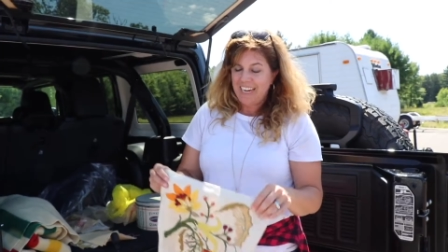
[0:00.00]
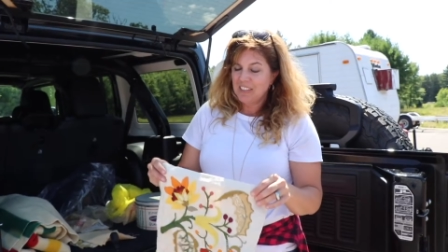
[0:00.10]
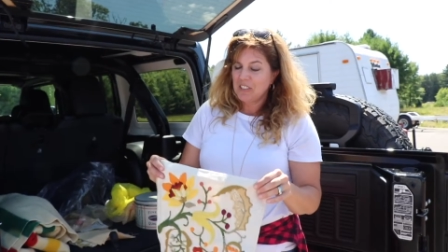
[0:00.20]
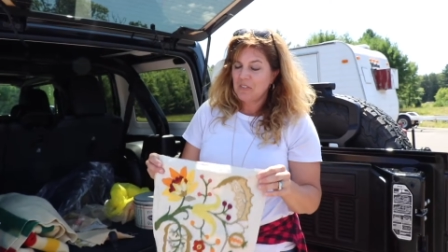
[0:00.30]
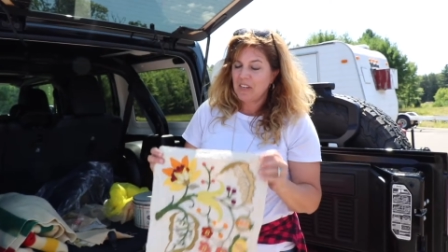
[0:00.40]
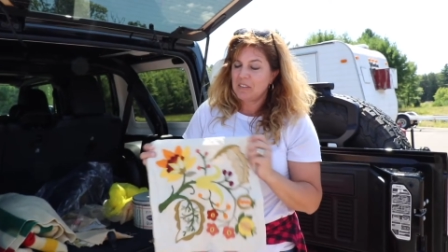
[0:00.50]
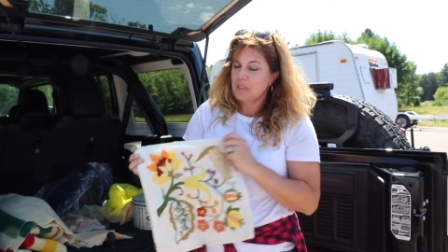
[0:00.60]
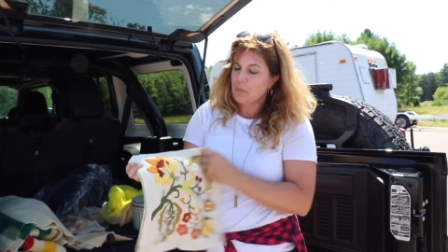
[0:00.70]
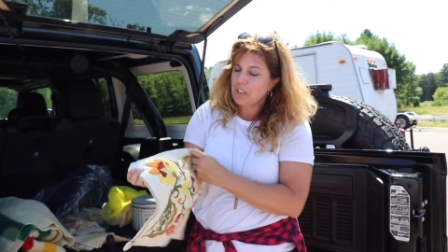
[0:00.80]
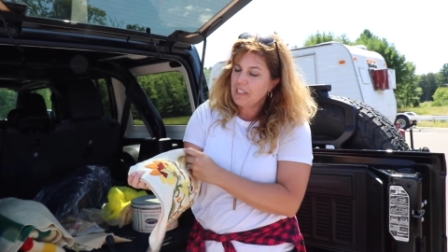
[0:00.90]
also found
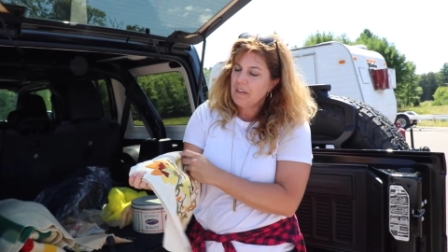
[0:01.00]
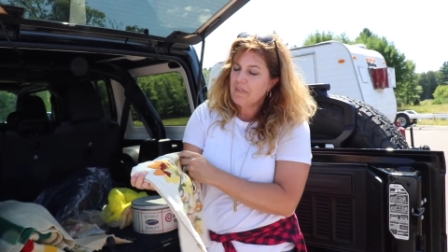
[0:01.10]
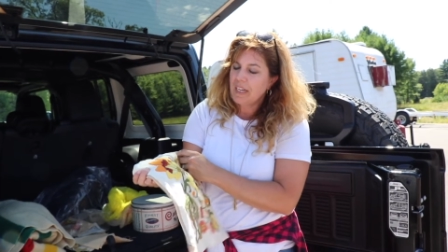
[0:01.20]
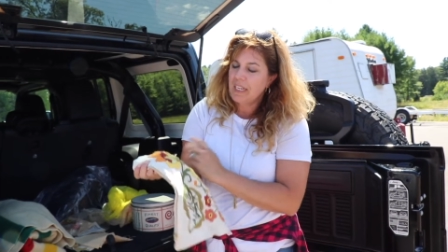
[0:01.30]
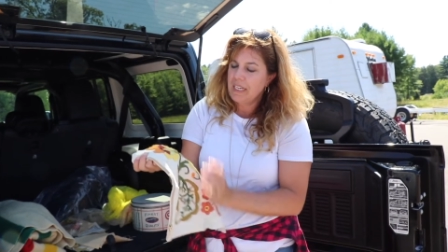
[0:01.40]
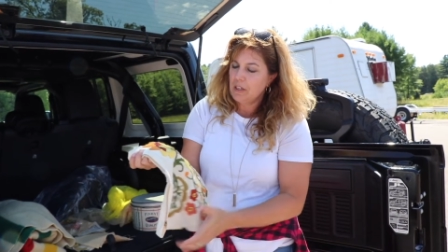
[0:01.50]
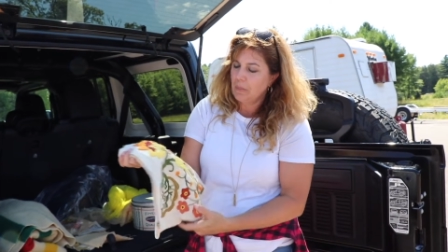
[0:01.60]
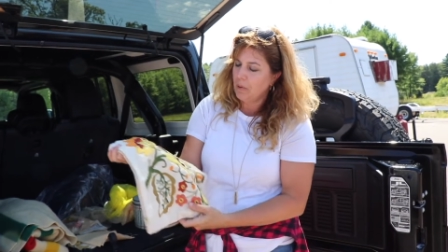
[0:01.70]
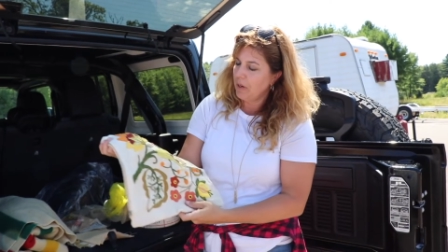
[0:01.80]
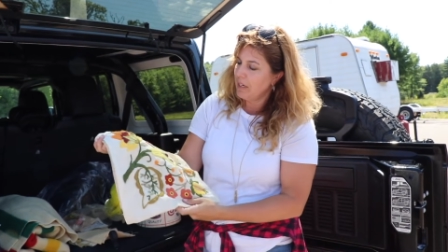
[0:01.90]
some really fun
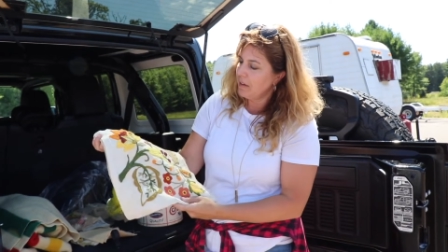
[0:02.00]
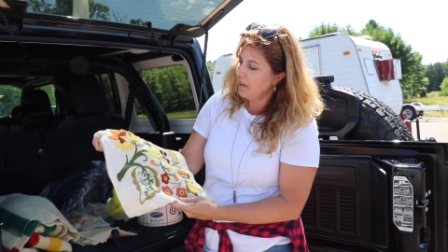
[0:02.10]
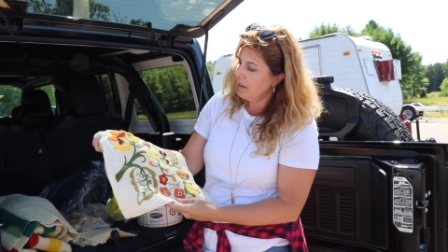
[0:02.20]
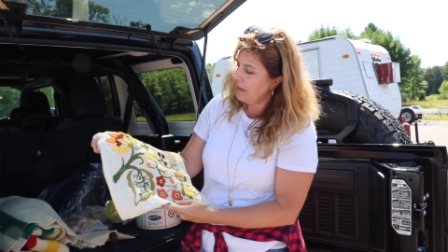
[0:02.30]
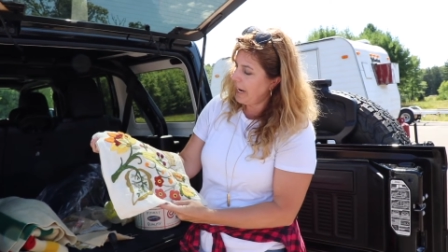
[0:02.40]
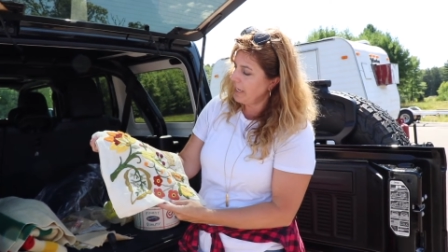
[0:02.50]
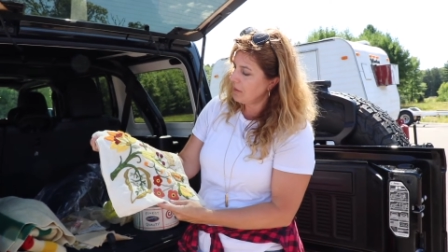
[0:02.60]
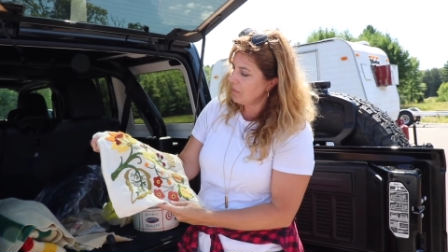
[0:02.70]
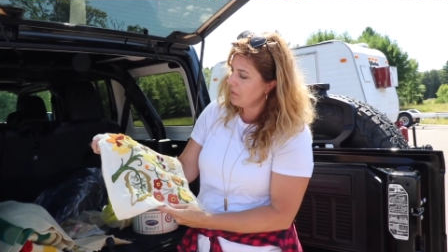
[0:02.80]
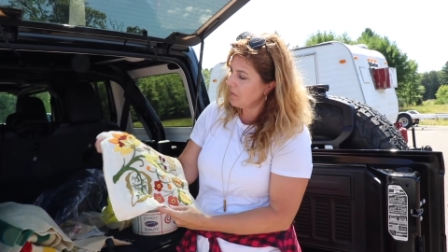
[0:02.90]
needlepoint
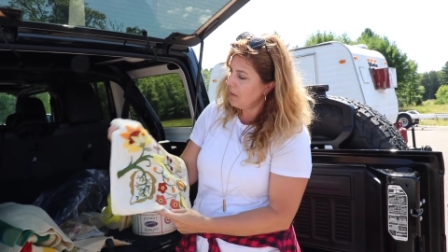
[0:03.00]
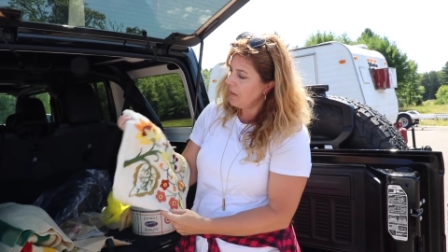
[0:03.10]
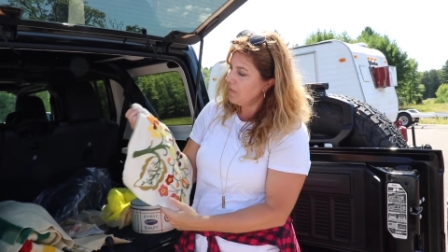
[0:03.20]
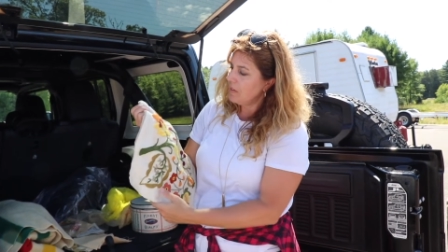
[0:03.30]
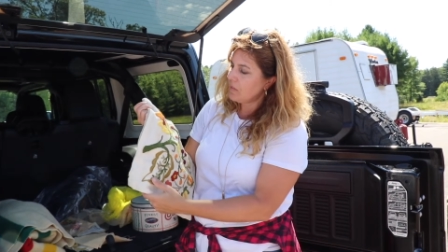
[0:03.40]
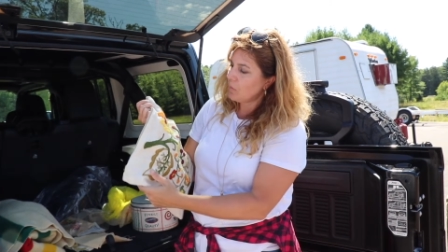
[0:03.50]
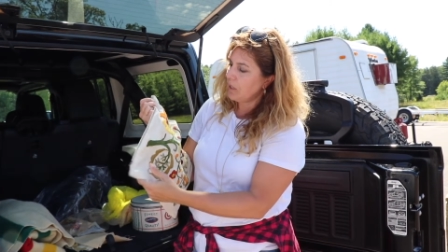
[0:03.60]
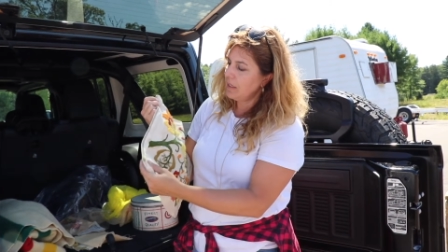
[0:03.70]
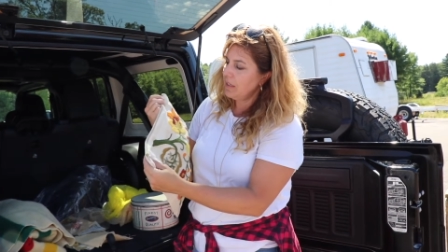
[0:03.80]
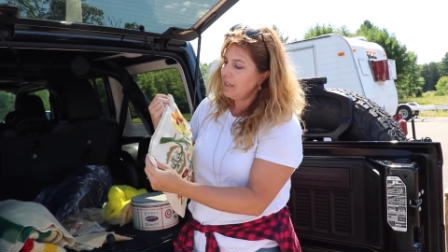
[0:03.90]
items. This
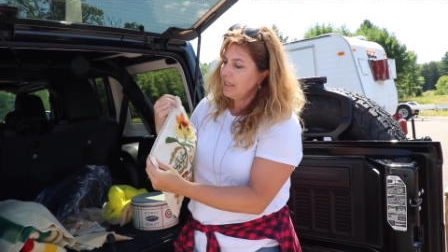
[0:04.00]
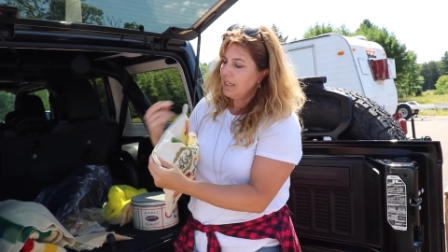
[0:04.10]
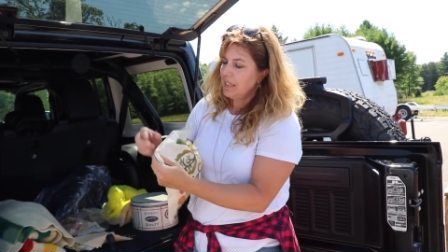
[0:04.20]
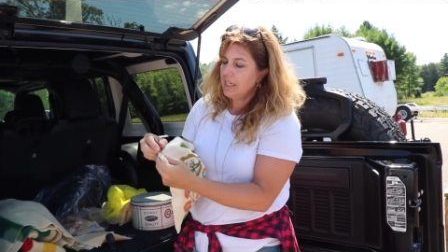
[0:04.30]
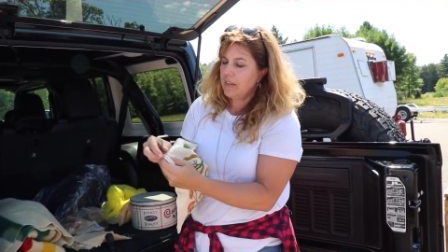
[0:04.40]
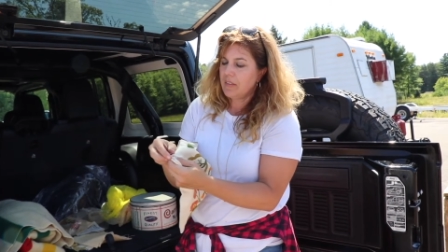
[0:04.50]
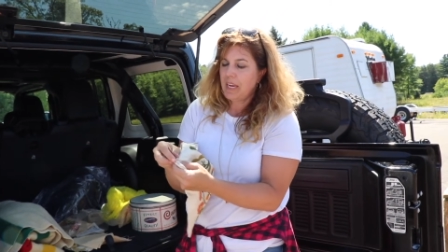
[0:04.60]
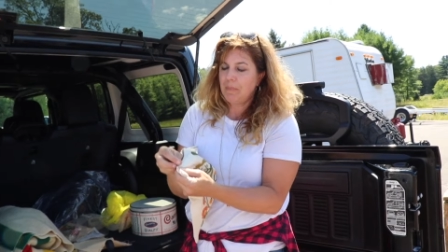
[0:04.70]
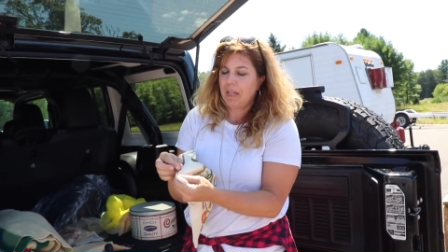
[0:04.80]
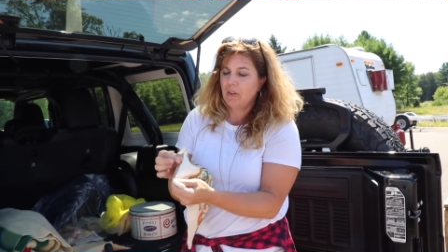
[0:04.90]
one is
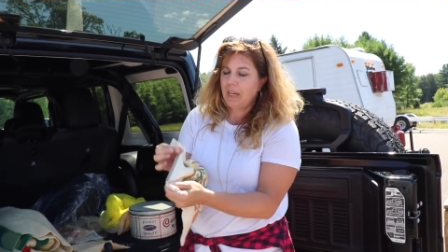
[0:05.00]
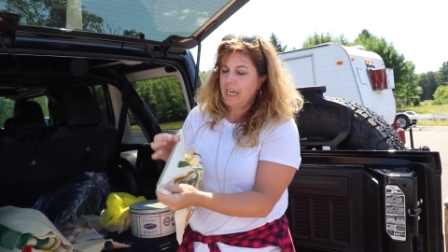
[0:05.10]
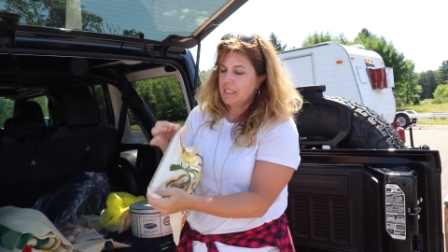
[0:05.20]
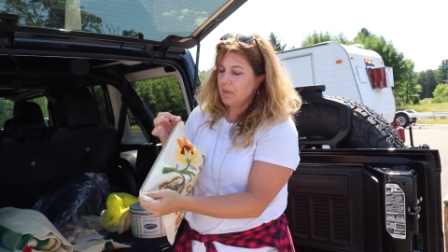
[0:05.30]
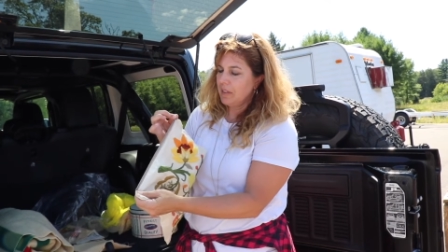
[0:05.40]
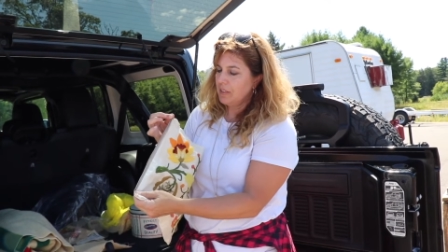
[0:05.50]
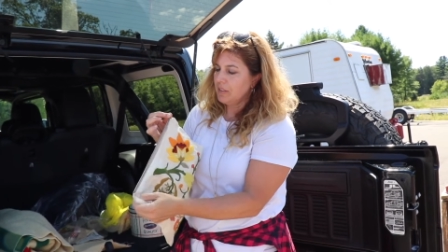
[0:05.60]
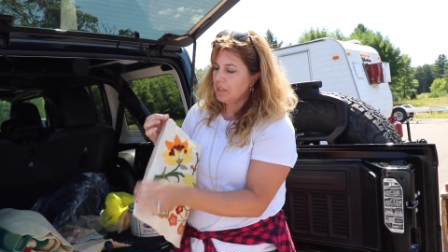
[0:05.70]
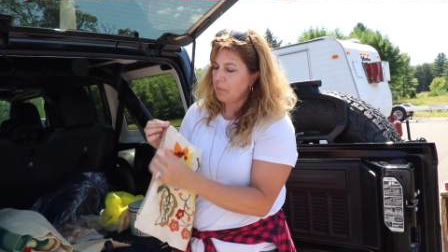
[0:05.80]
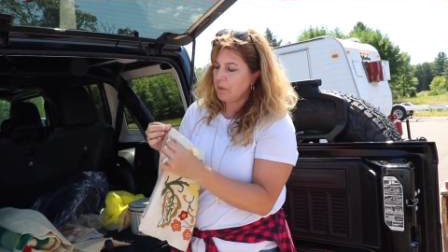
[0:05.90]
a pillowcase with a little
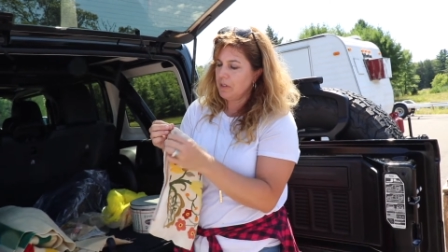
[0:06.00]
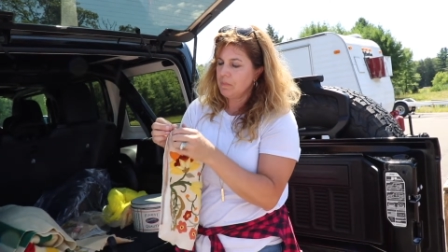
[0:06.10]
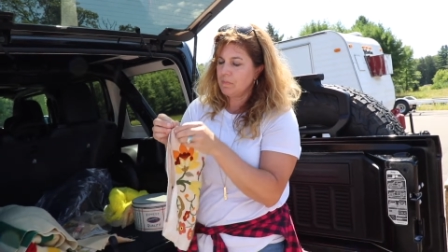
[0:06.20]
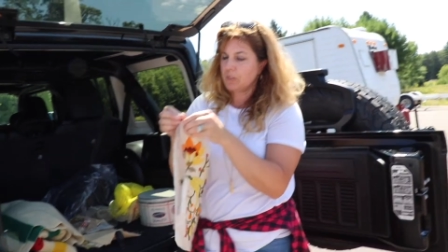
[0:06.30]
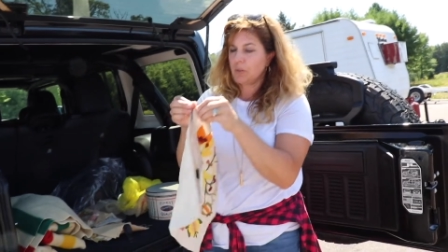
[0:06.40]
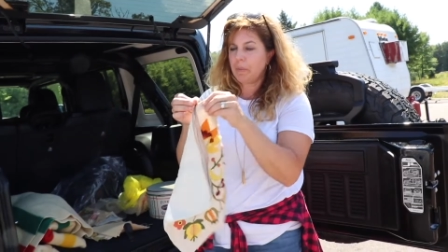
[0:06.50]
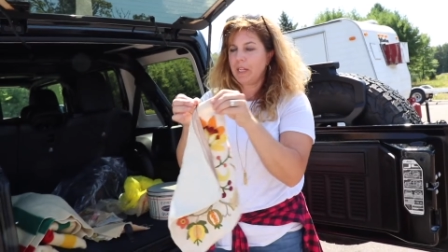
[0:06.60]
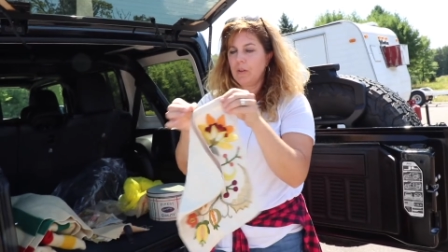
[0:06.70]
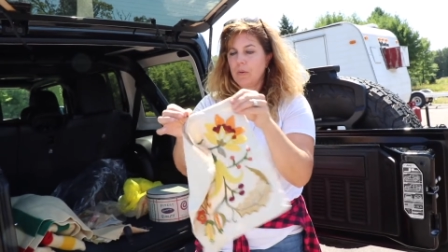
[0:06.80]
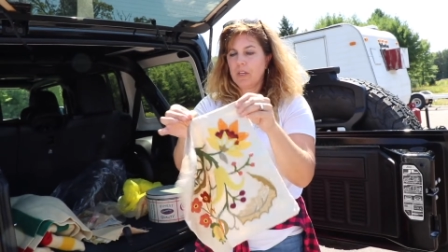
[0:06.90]
zipper, so a
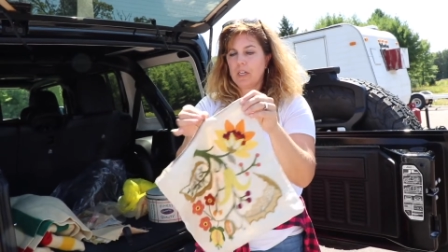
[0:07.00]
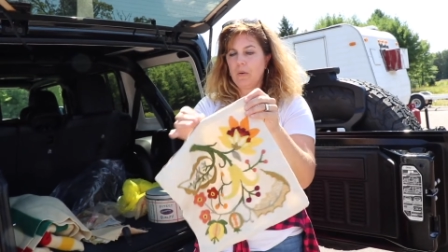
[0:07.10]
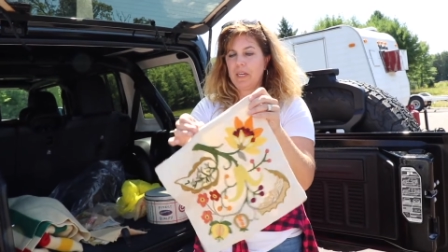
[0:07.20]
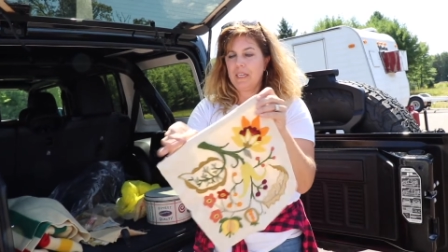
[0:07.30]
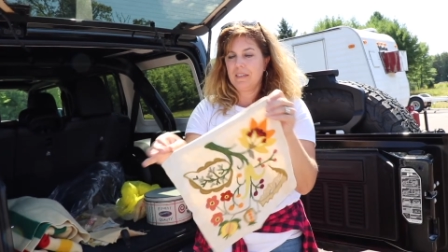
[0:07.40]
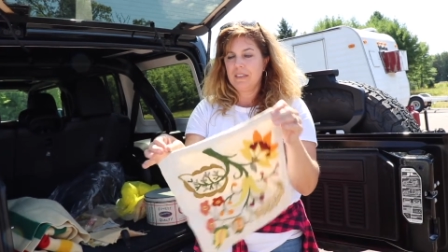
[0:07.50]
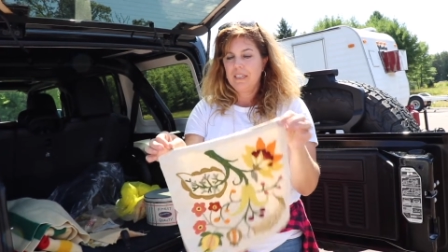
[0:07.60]
pillow could go in it.